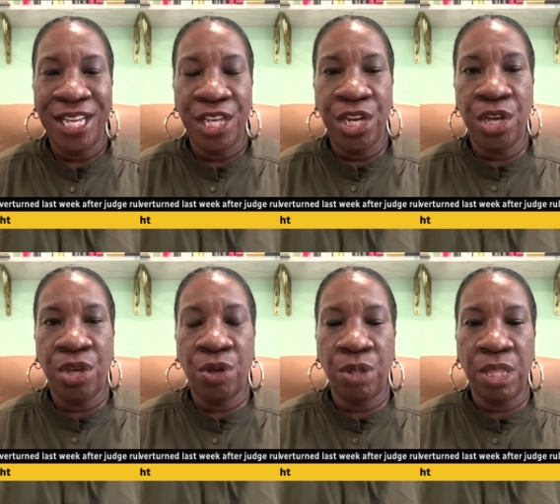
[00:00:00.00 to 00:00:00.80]
You
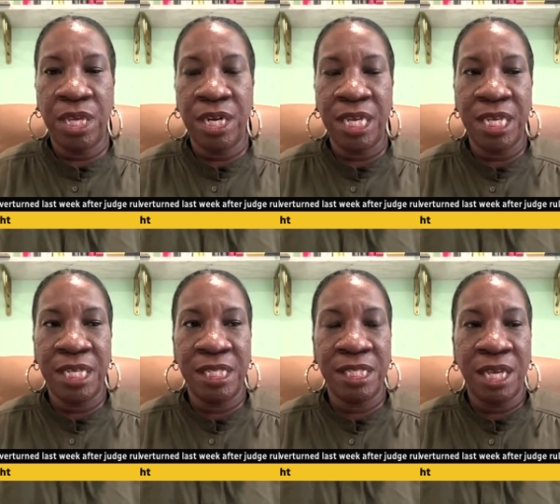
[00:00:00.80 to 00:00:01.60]
know, there
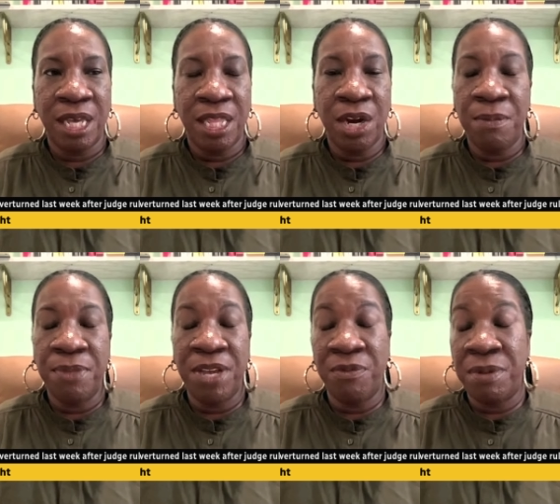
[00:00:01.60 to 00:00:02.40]

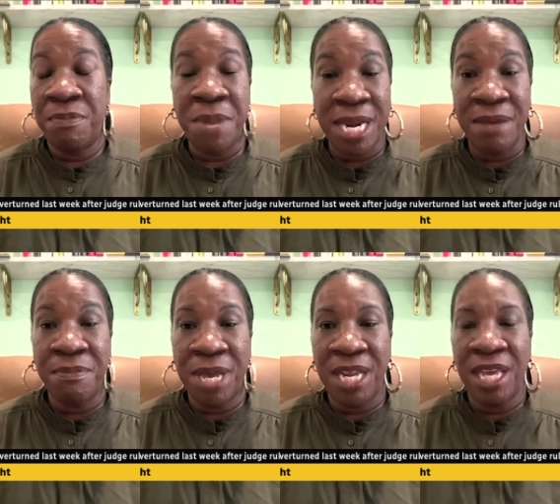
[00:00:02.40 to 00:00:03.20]
have been
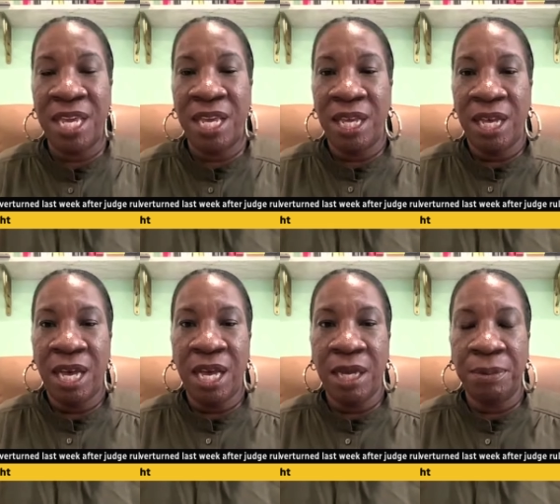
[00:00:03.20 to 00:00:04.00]
many
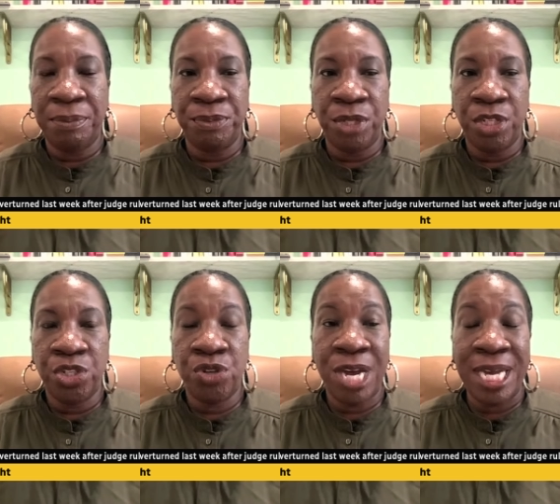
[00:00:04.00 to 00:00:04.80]

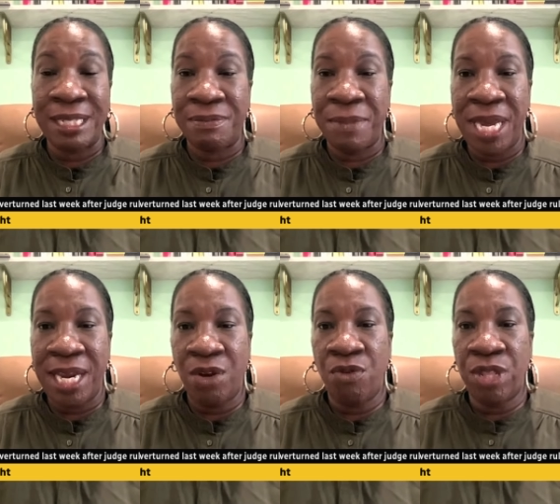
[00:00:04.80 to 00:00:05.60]
strides
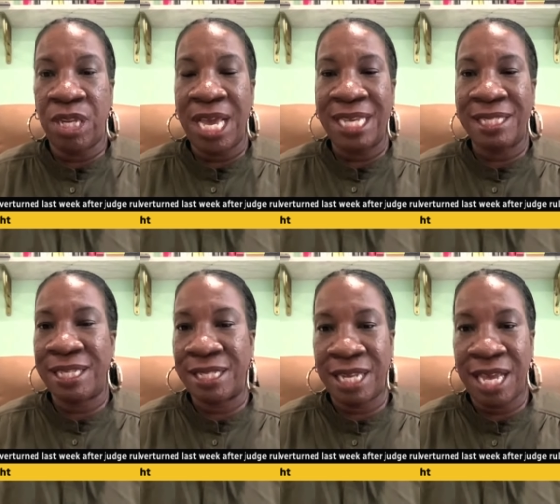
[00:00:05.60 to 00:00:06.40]
made over the last
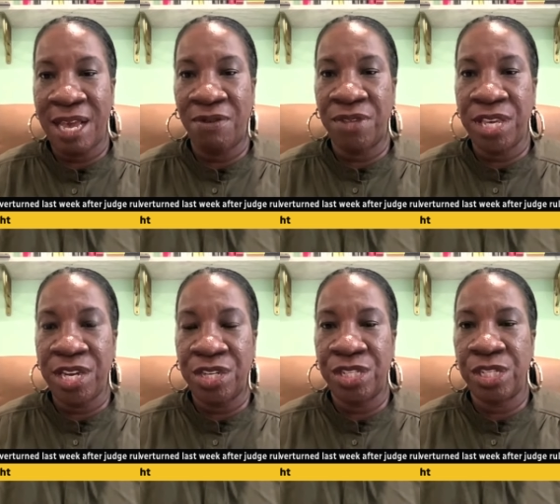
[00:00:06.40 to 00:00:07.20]
6.5
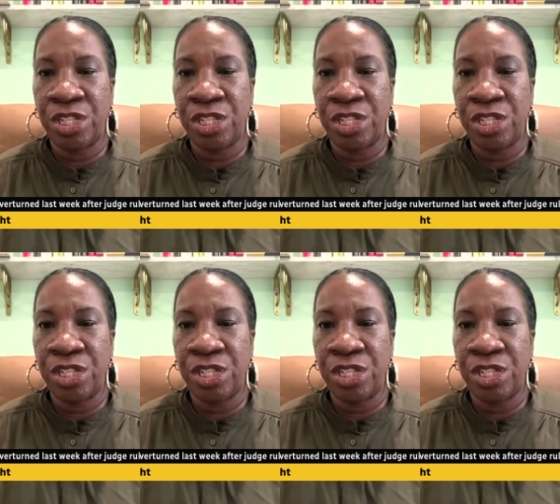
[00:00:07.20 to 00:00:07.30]
years.